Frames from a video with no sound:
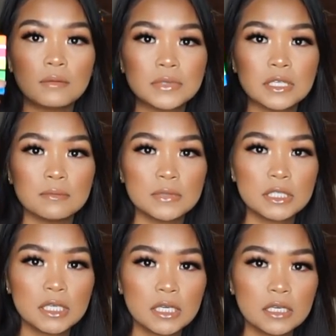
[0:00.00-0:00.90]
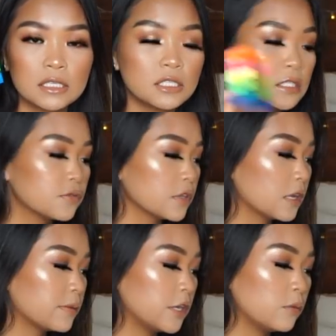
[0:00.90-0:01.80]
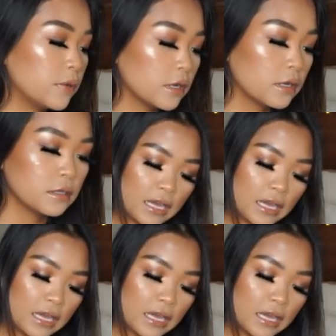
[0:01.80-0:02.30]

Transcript: some stickies just for like my notebook.